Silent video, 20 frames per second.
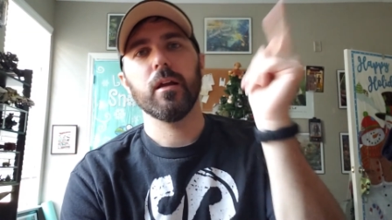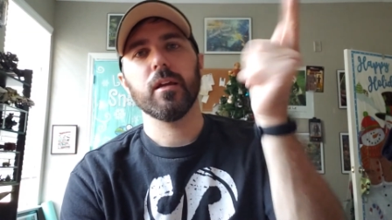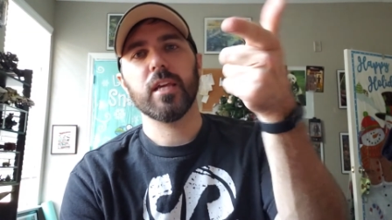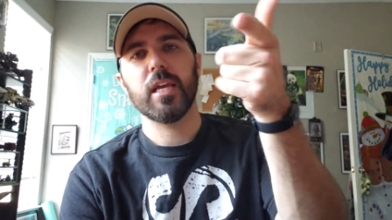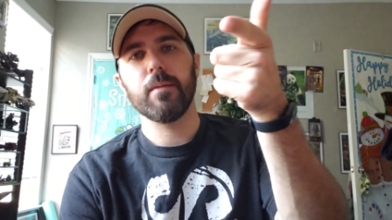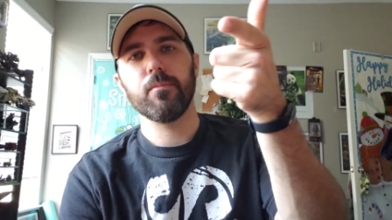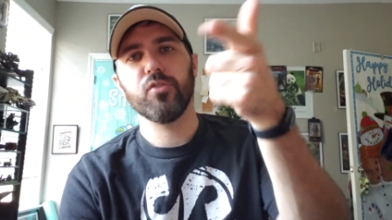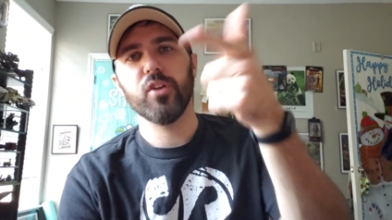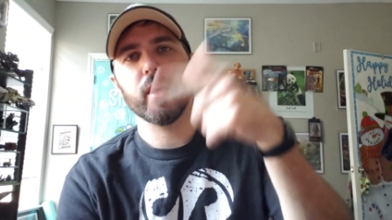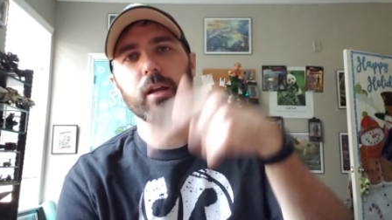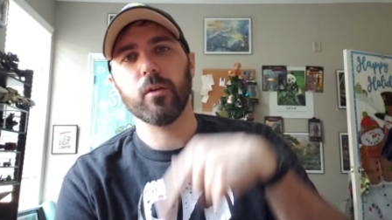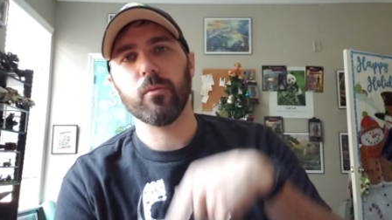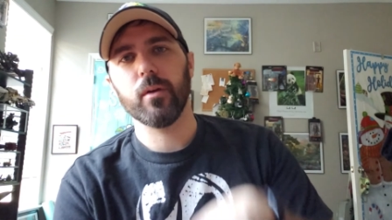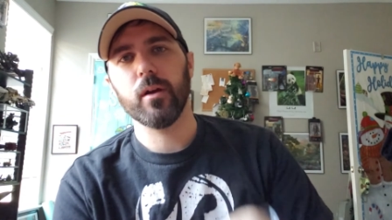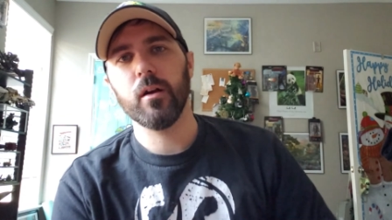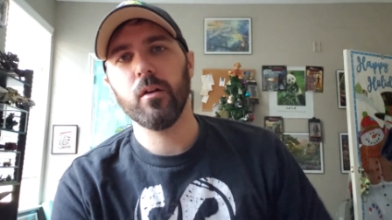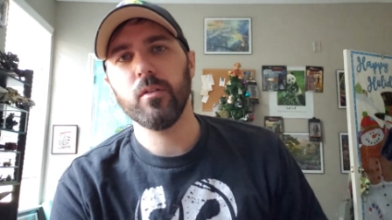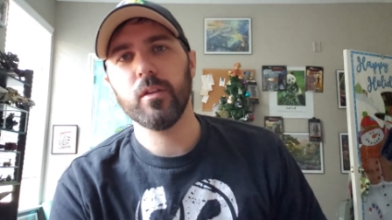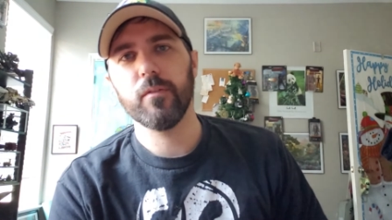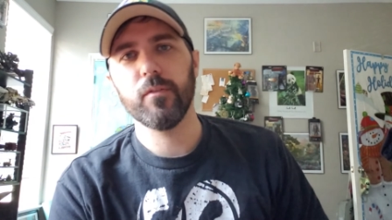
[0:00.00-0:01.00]
Keep checking
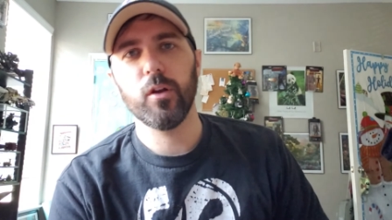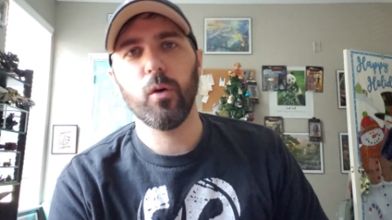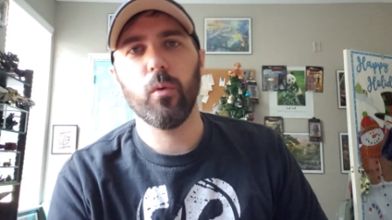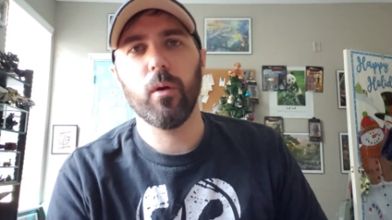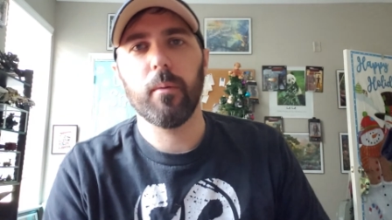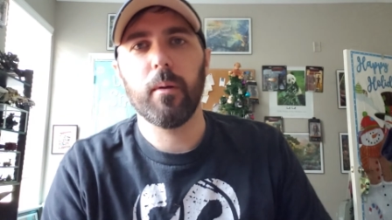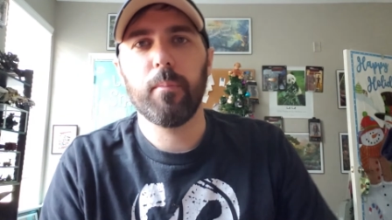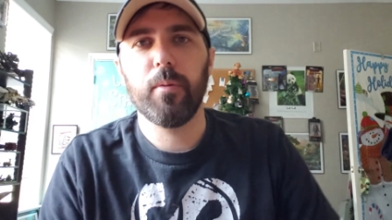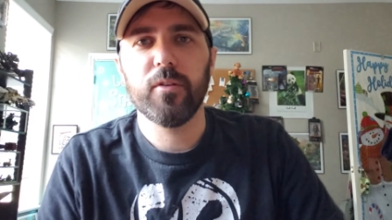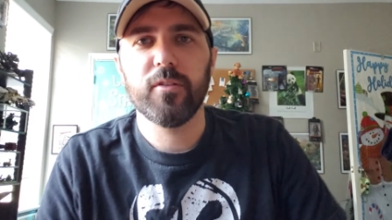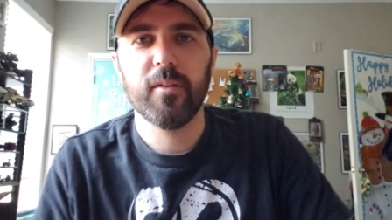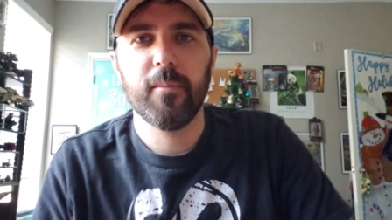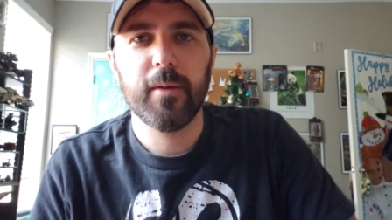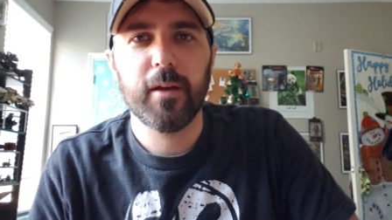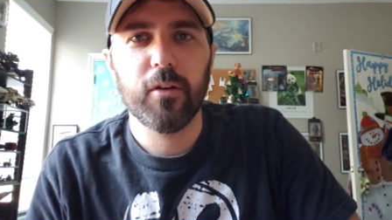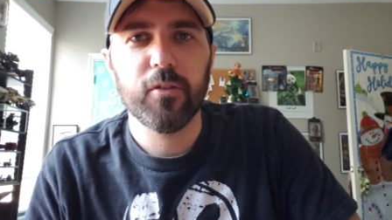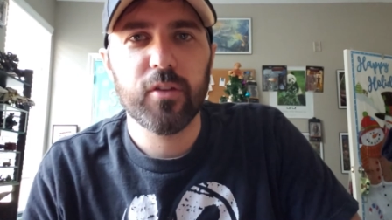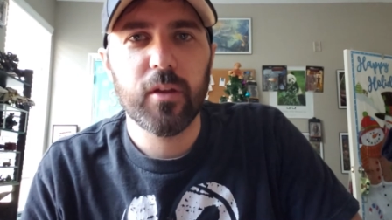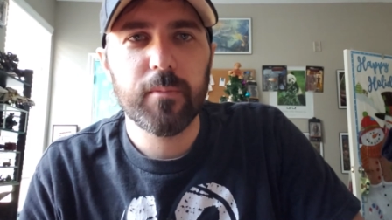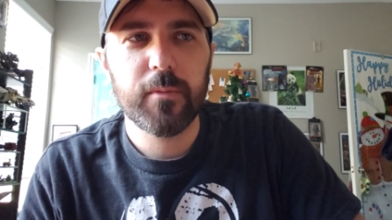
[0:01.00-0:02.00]
around. You never know when I'm going to put something
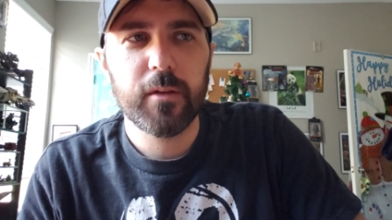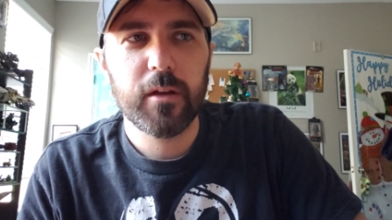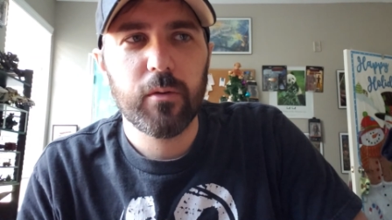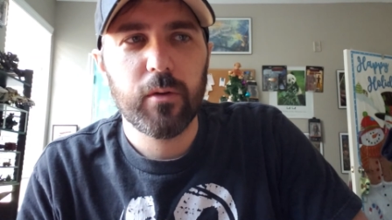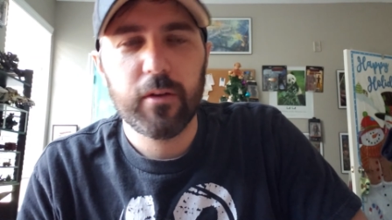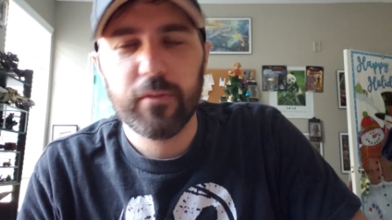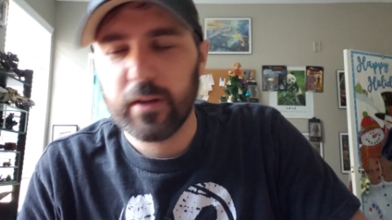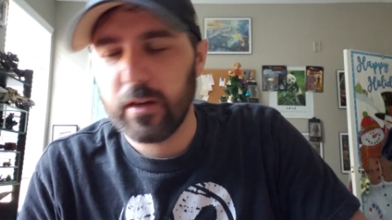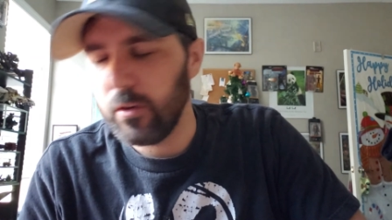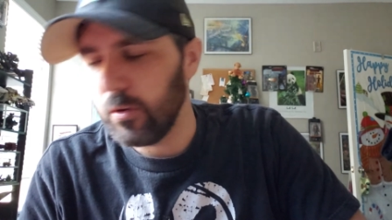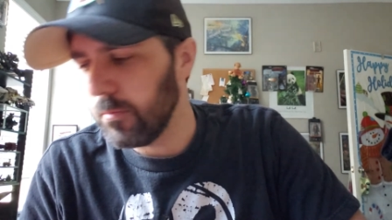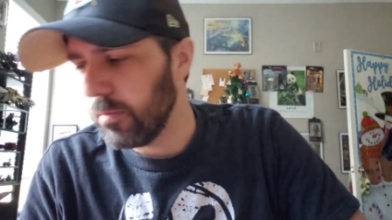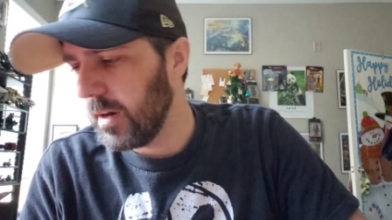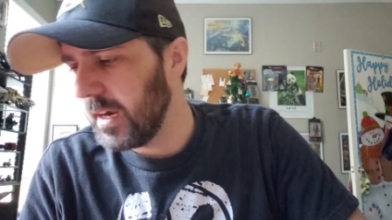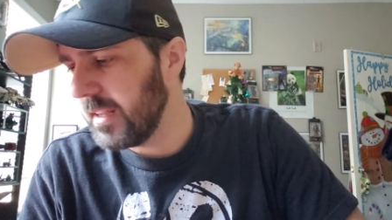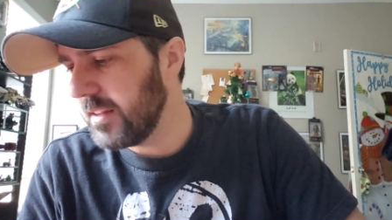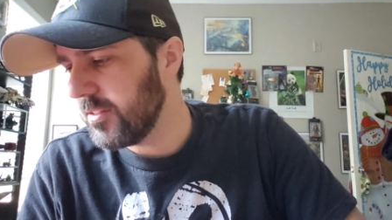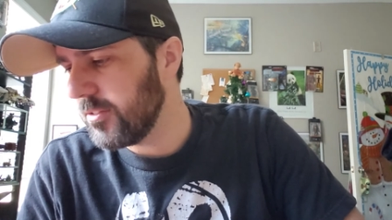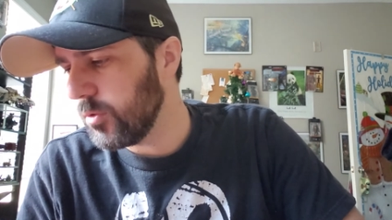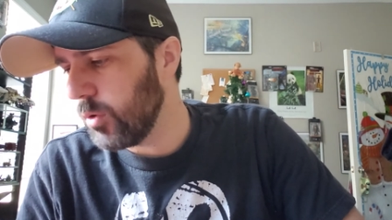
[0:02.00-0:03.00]
else up there, when I'm going to
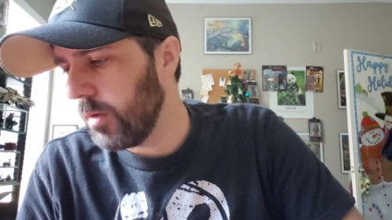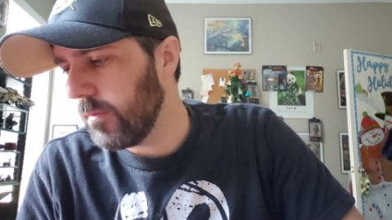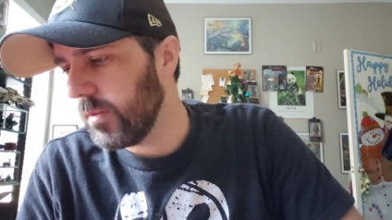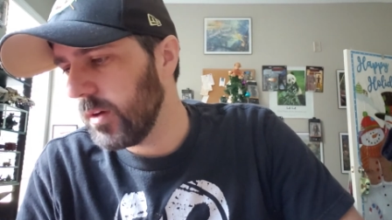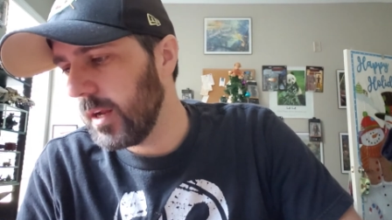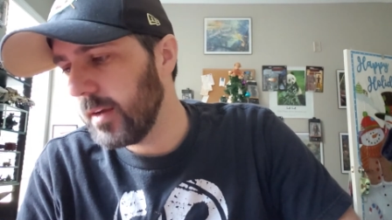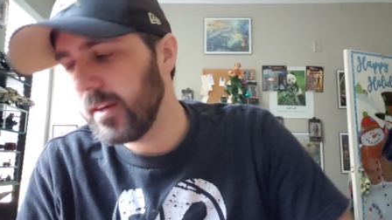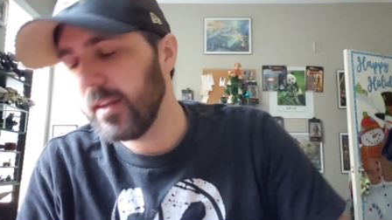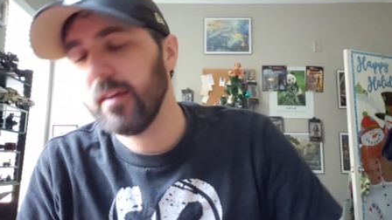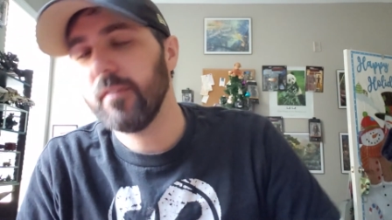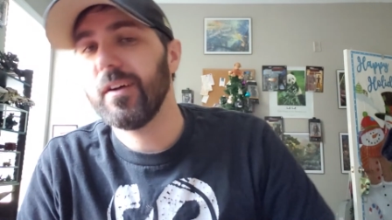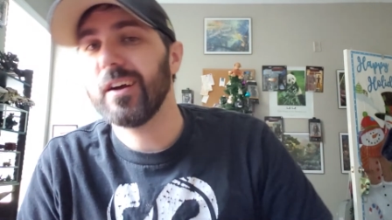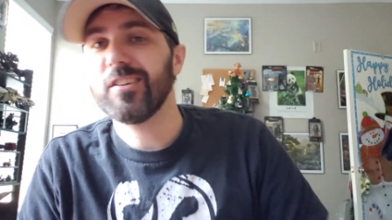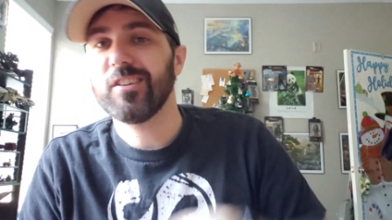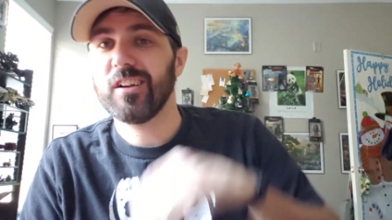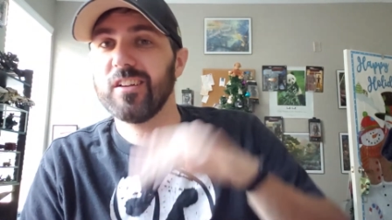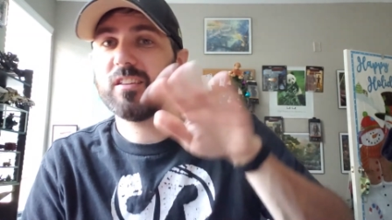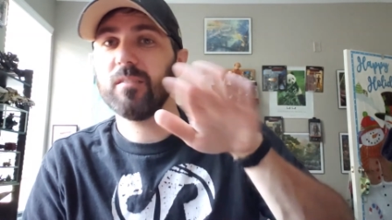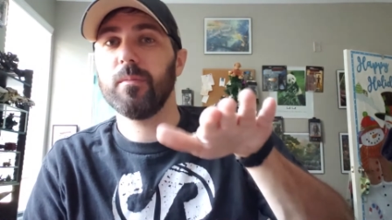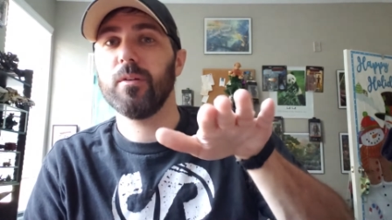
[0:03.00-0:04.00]
brainstorm for an idea. I've actually
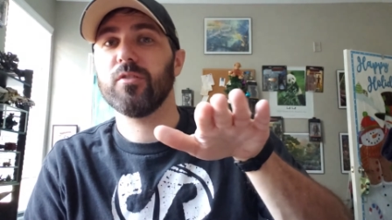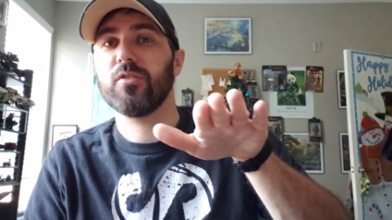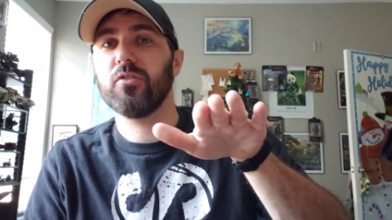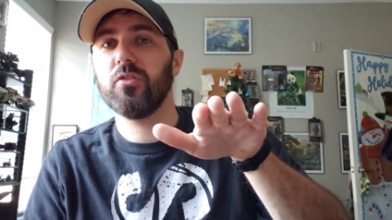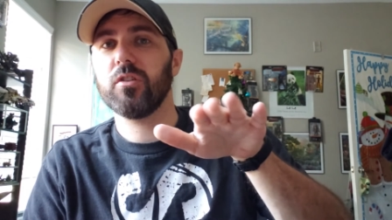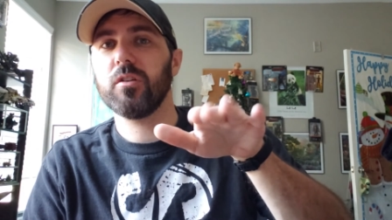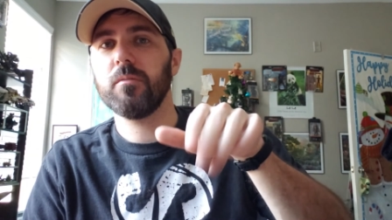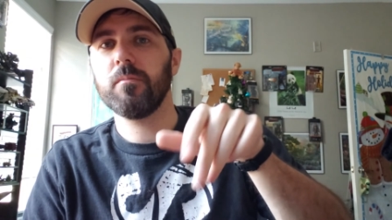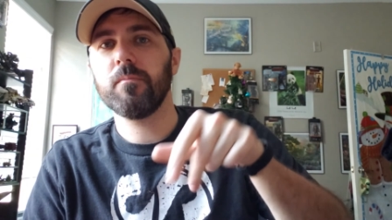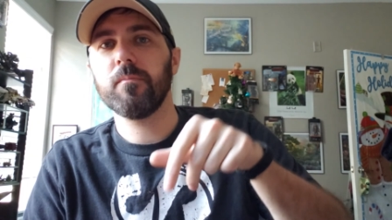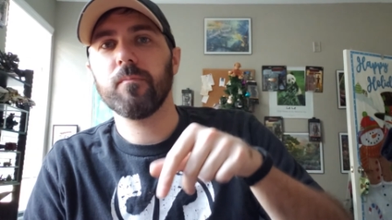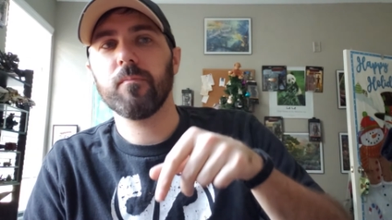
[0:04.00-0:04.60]
got something else cooking.